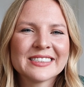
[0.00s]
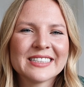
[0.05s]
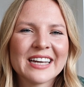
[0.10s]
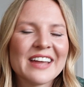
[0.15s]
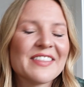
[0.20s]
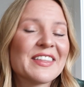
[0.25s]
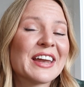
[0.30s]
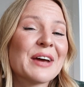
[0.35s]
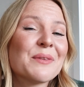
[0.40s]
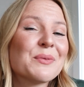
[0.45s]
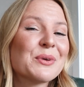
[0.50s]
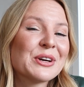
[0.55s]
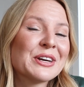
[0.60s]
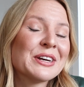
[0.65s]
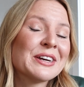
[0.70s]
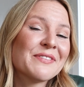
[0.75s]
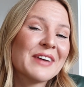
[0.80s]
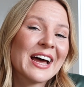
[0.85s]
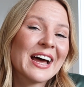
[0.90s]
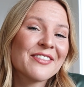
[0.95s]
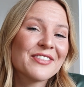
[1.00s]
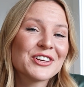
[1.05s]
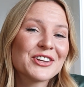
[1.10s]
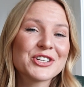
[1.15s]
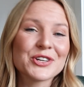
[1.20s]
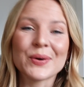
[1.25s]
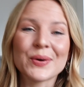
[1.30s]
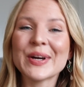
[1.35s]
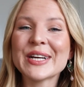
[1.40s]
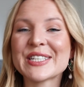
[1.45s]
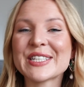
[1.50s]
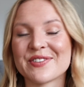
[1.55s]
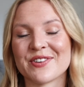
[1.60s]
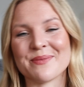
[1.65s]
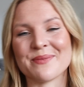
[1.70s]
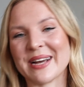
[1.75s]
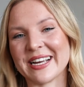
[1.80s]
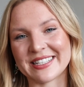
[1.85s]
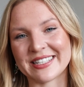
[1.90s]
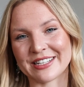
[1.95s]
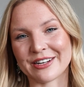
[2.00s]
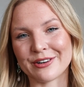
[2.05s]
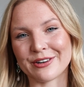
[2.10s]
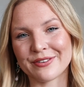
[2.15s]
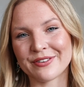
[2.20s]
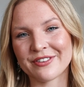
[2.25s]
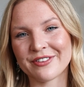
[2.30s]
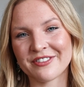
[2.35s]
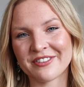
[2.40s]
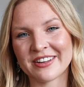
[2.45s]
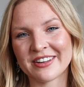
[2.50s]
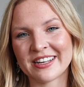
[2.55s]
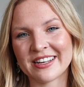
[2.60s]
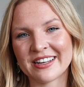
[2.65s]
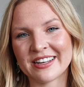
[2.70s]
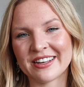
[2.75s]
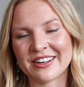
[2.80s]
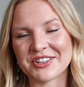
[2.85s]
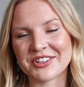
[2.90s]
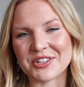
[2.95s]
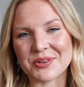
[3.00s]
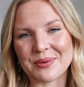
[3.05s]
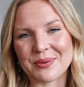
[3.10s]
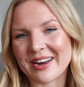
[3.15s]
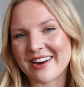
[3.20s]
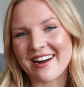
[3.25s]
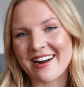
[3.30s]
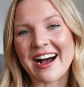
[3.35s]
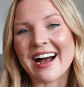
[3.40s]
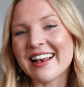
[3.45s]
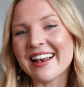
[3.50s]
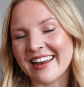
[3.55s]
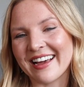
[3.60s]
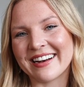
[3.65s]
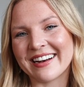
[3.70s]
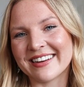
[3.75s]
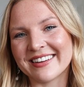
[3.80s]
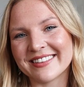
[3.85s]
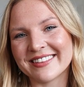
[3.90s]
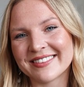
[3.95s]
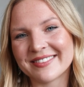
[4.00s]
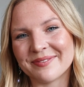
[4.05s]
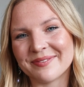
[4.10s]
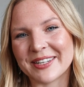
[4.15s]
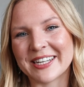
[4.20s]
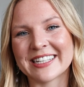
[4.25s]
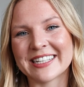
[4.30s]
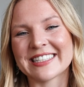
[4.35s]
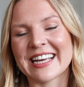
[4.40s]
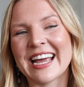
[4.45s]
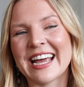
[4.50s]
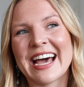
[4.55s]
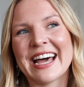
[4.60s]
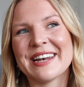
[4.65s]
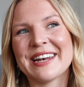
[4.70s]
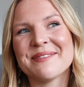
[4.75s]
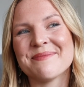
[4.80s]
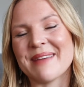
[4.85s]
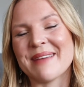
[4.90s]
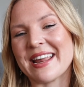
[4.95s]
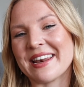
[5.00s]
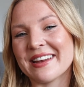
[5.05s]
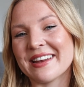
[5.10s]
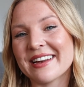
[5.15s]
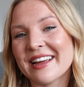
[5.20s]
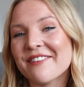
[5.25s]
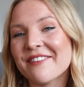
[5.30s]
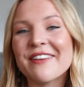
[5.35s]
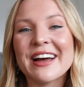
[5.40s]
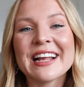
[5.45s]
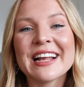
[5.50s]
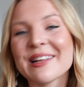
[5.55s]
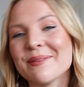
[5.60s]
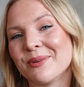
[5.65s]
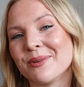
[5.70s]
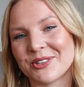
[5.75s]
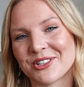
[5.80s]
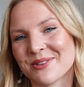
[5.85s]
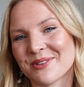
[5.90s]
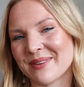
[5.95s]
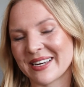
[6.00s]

And then I wouldn't have had the choice for myself to wear eyeliner because I hadn't made it available to